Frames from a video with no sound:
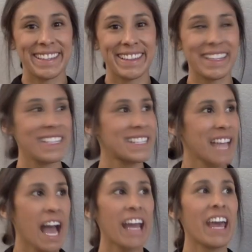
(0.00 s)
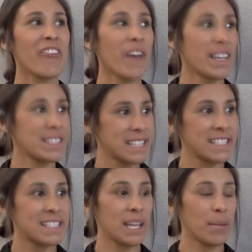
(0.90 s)
Lizzie, I have
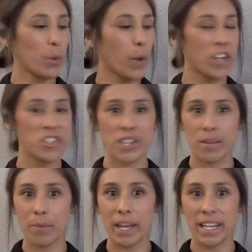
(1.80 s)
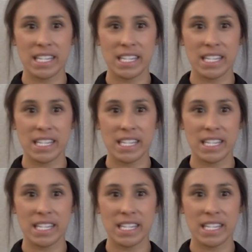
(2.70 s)
asked the same question many